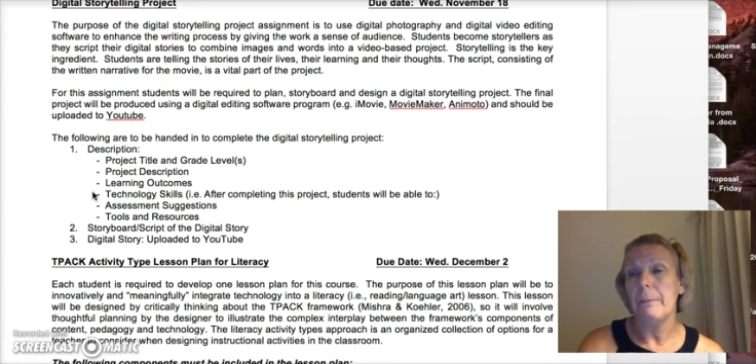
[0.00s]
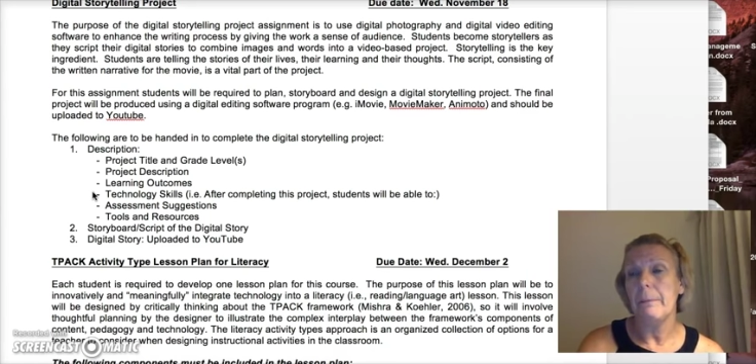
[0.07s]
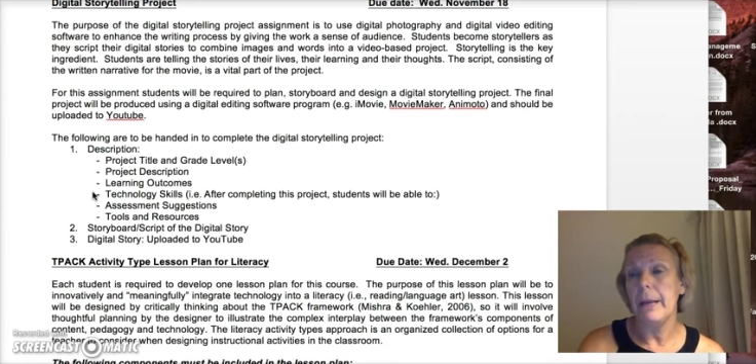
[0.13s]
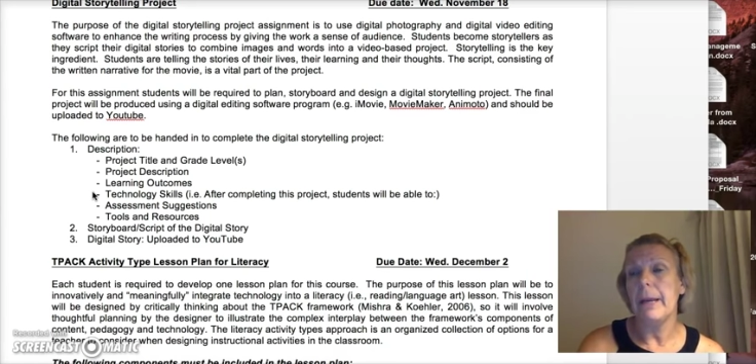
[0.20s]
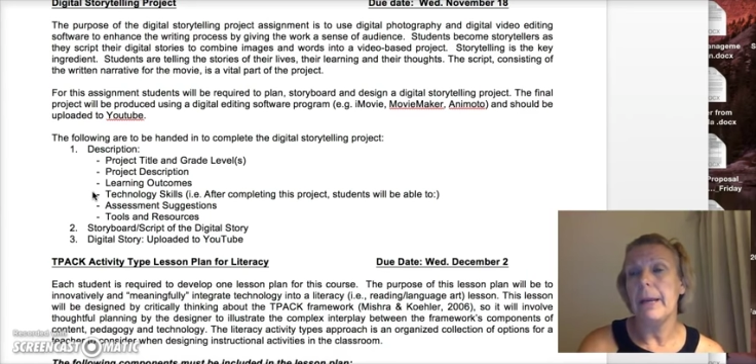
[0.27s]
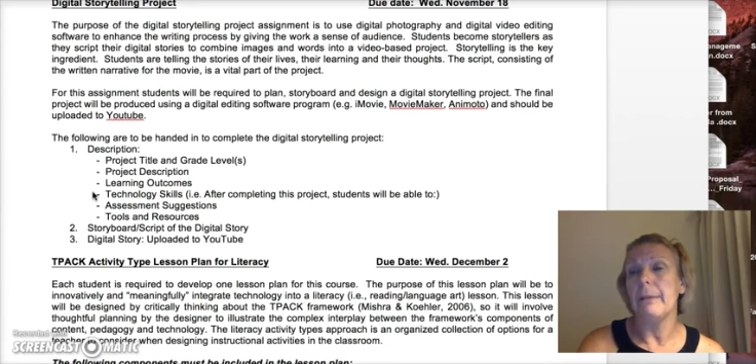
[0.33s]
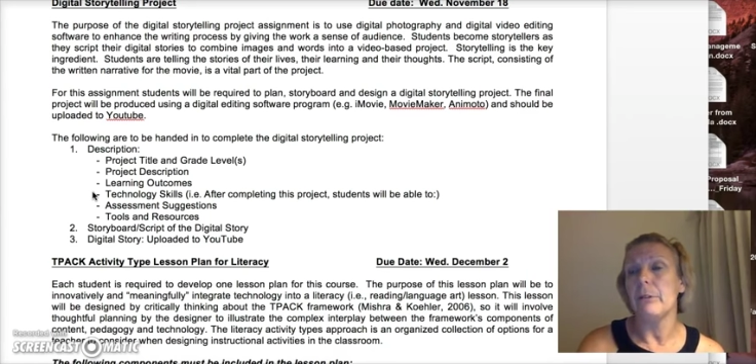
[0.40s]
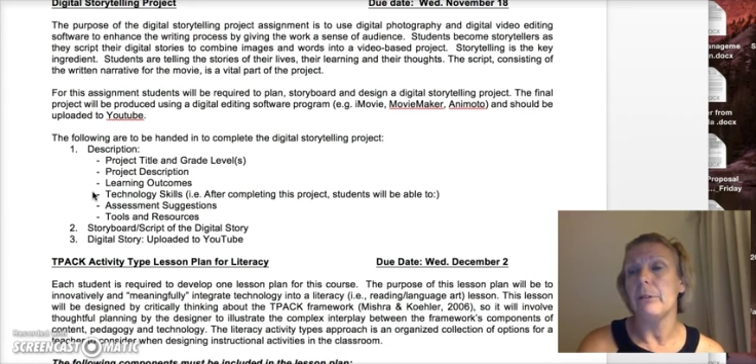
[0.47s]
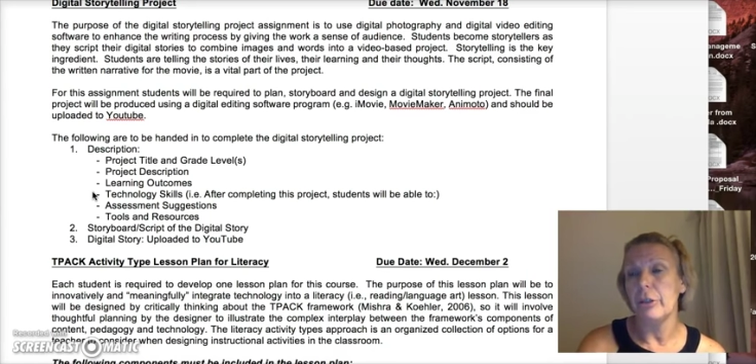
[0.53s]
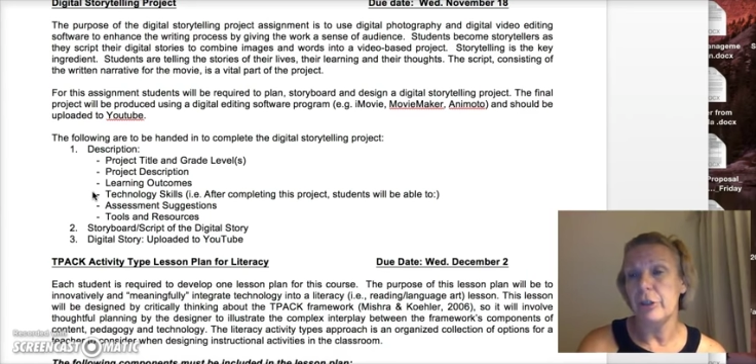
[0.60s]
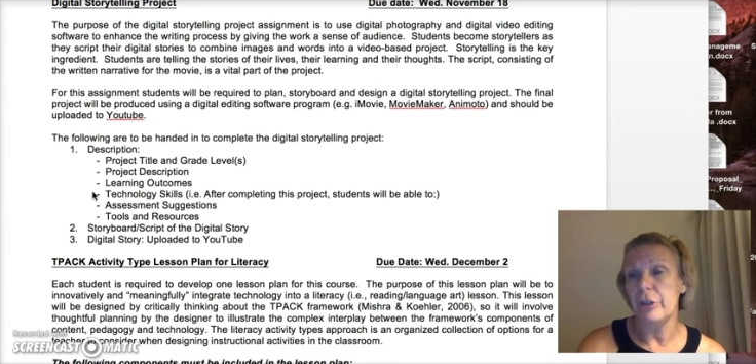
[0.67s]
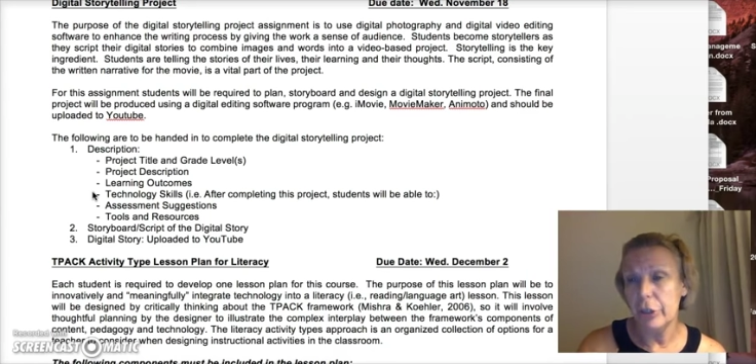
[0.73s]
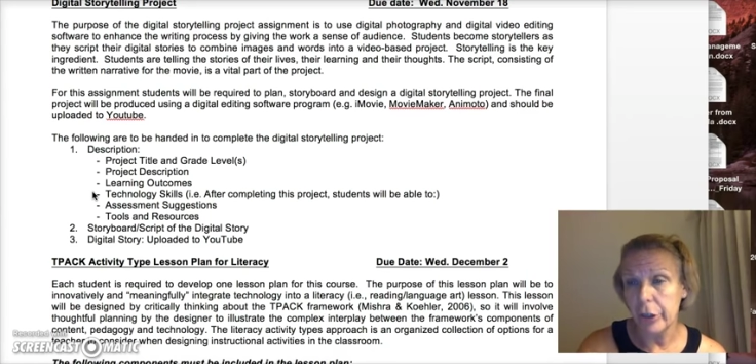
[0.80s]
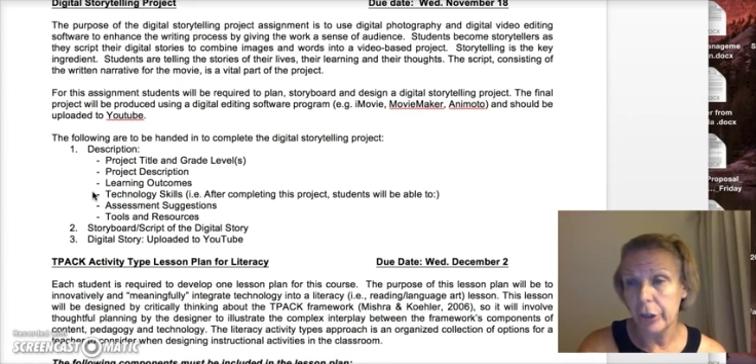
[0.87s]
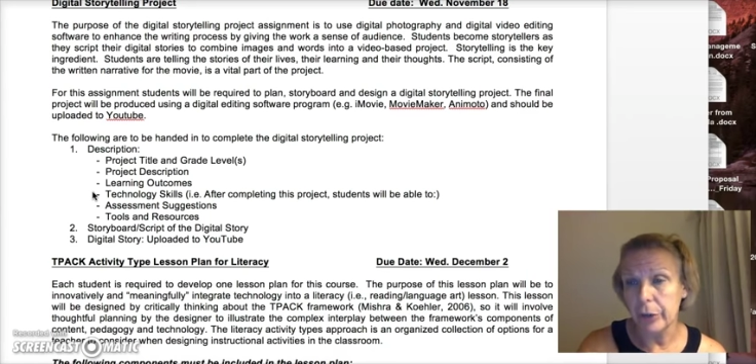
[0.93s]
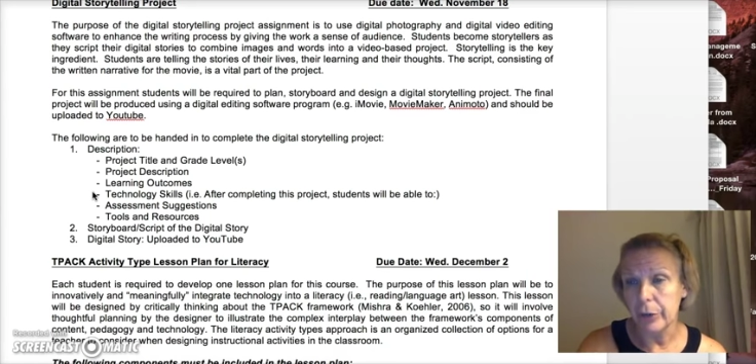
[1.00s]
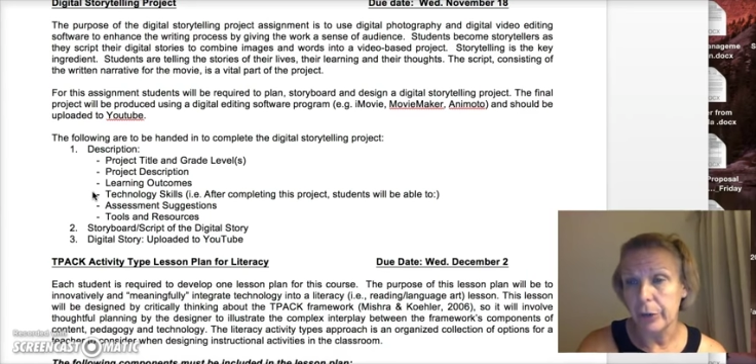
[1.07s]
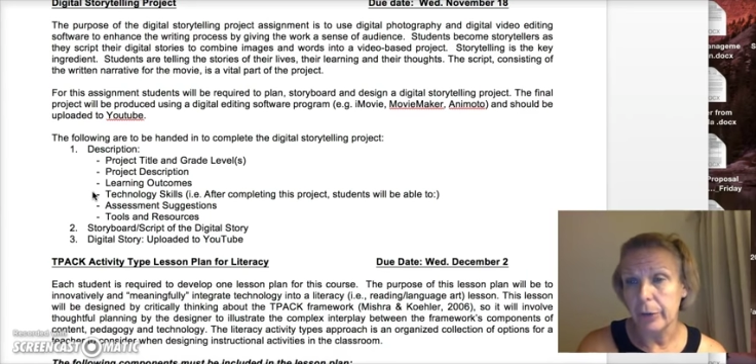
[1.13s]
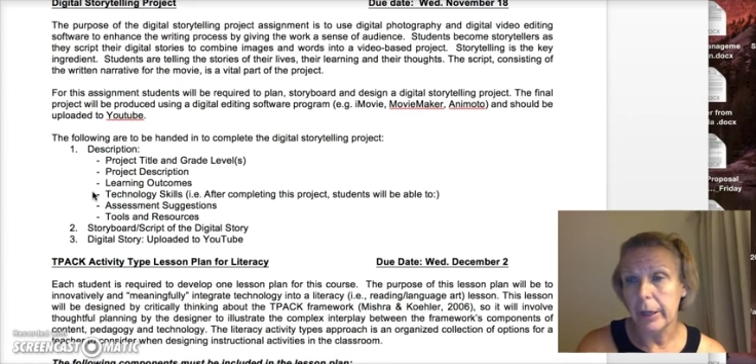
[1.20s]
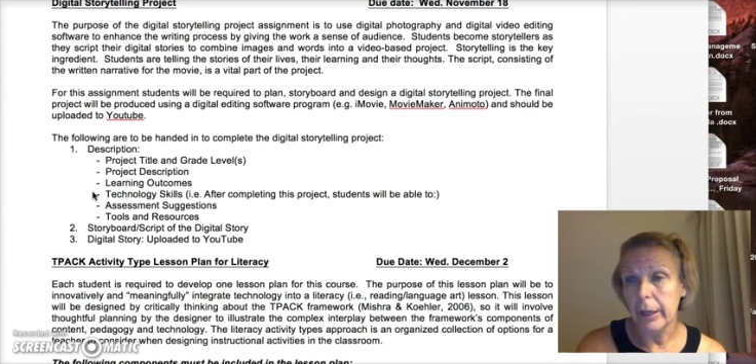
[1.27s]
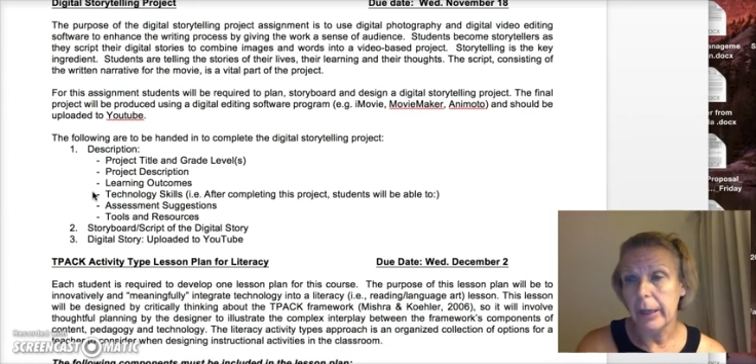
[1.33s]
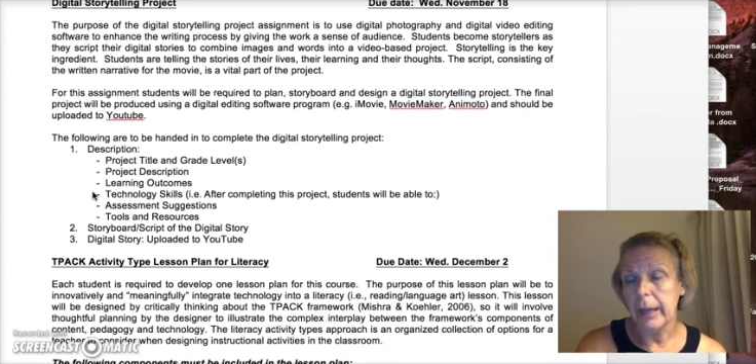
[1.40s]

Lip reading: be able to do